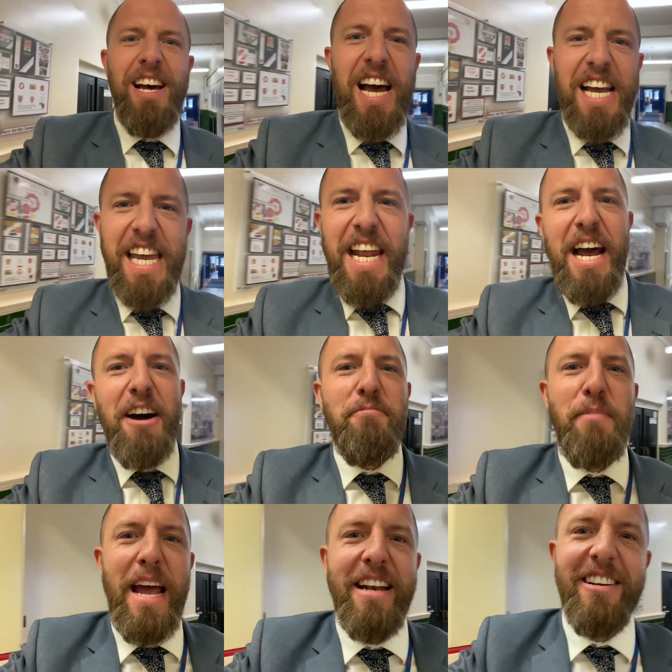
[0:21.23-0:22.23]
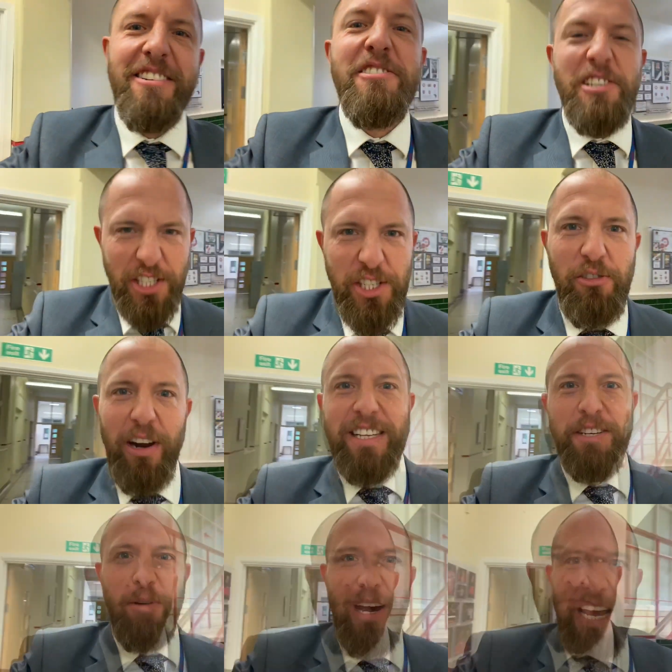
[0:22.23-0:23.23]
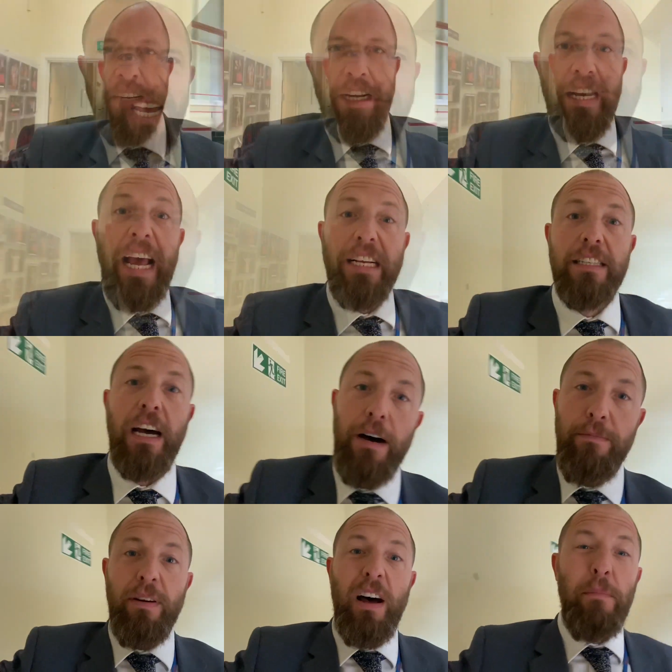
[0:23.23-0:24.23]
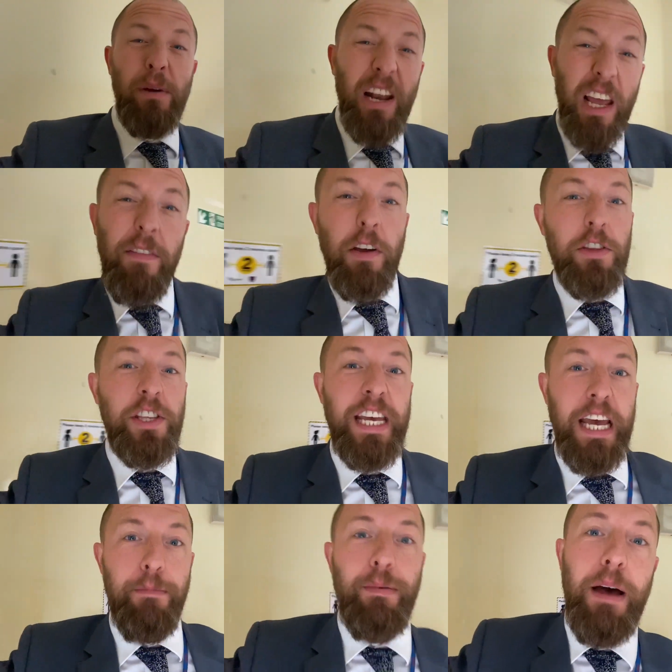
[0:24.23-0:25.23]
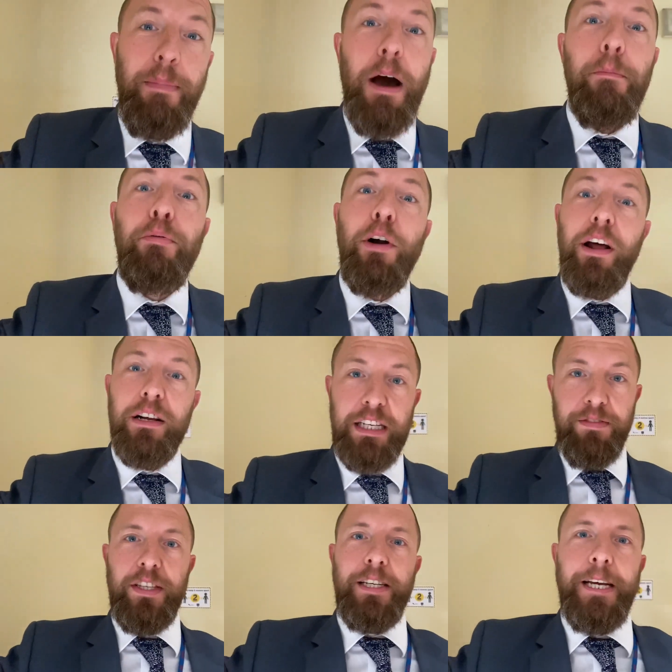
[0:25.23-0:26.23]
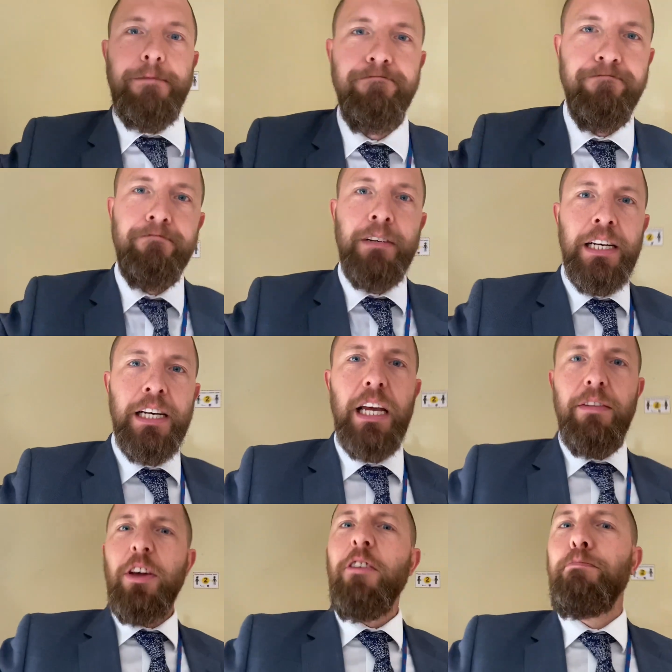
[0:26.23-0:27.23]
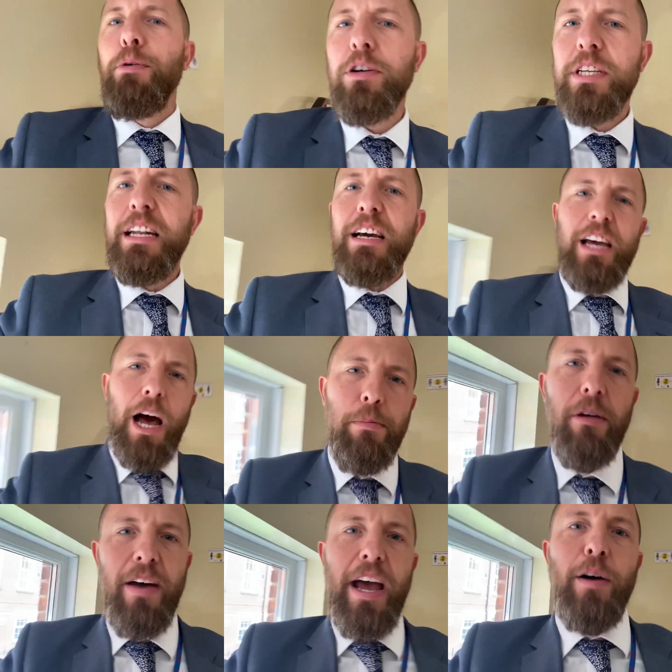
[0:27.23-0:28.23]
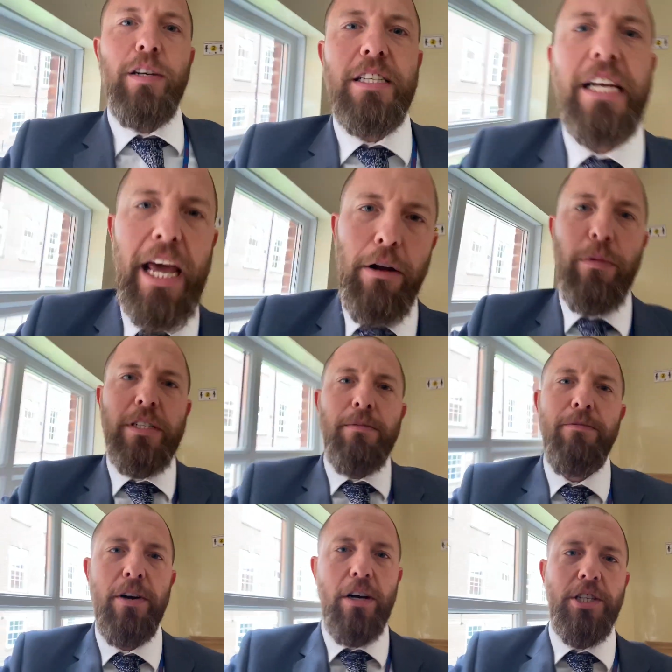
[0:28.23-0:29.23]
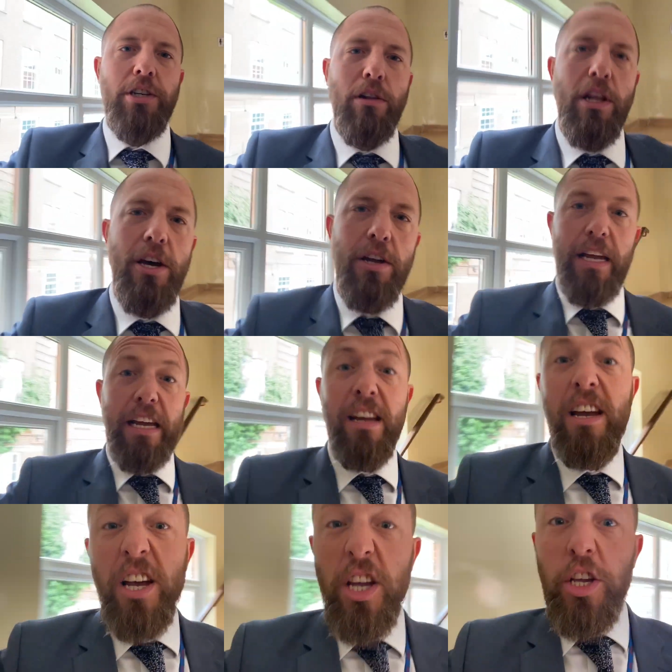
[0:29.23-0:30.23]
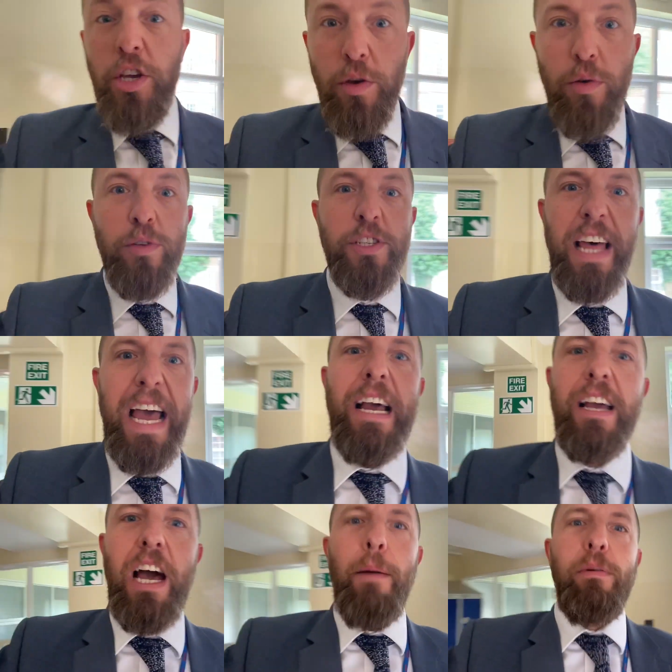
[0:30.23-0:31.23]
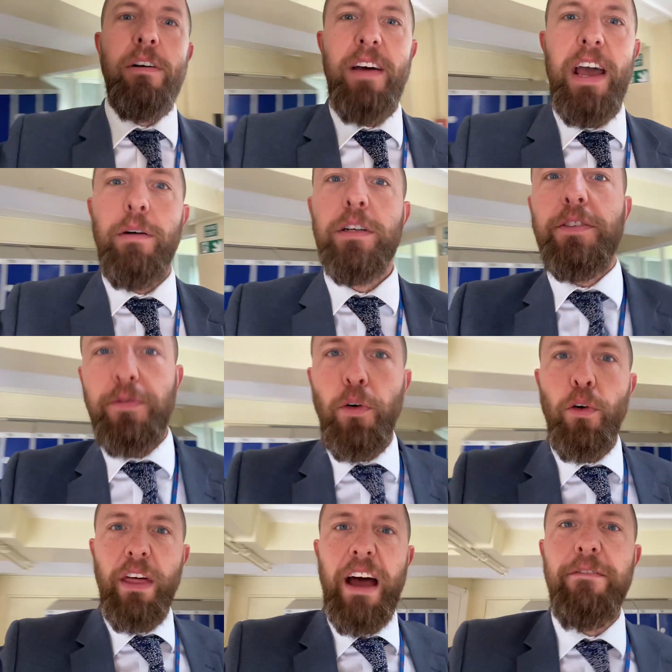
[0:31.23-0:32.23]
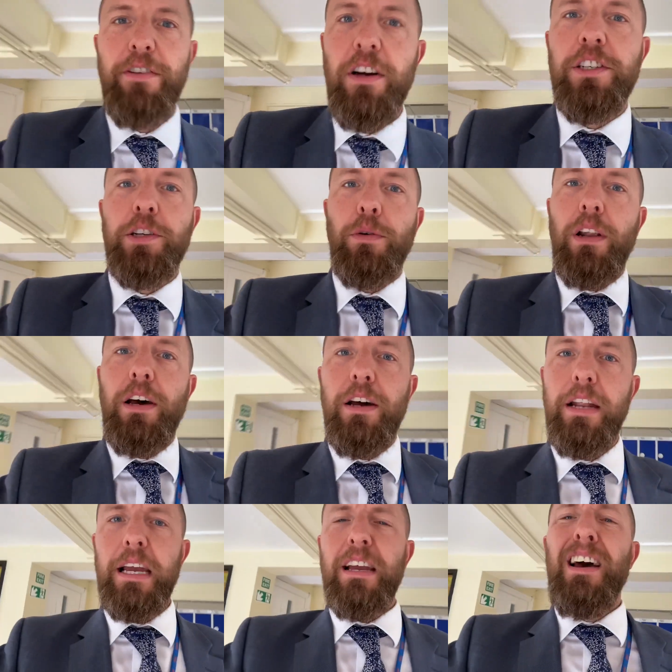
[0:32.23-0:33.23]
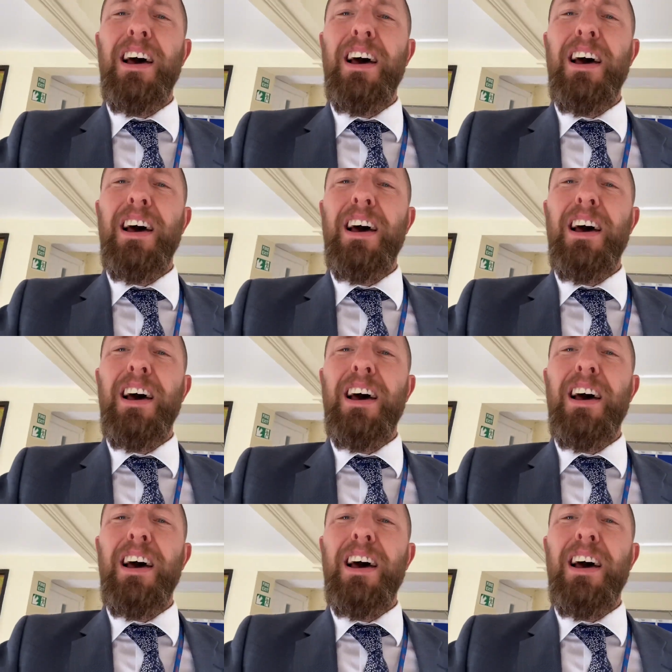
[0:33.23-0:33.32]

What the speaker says: and get out of bed straight away. Next up, I'm going to give you a tip about productivity. If you've booked in a couple of hours to get on with some virtual learning, use that couple of hours for that virtual learning.